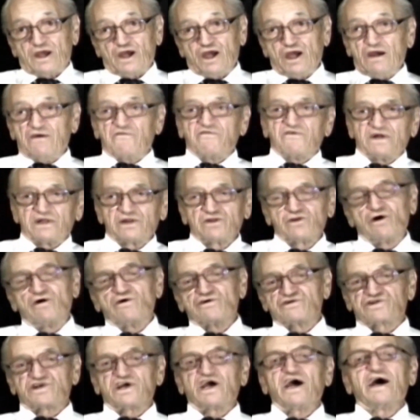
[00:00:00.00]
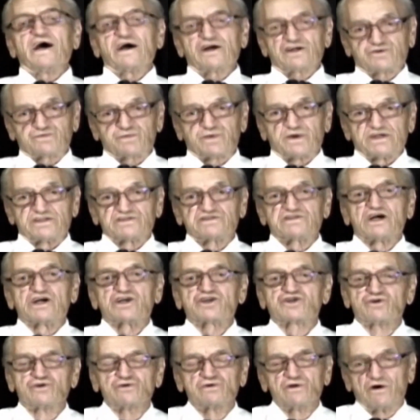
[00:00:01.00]
even those experts that
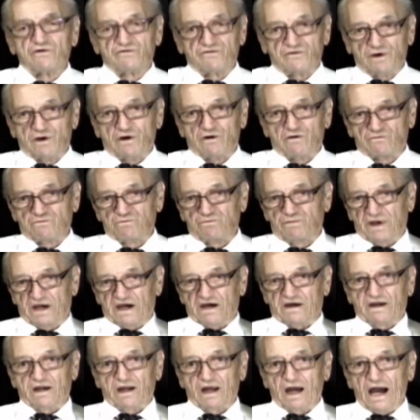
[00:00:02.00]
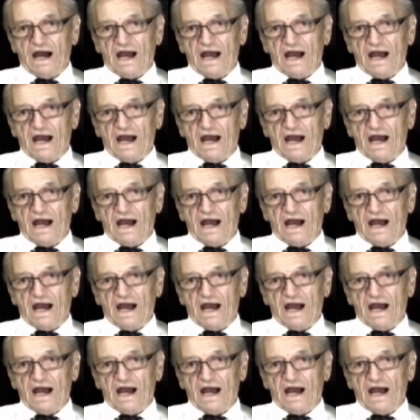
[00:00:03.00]
should have known better,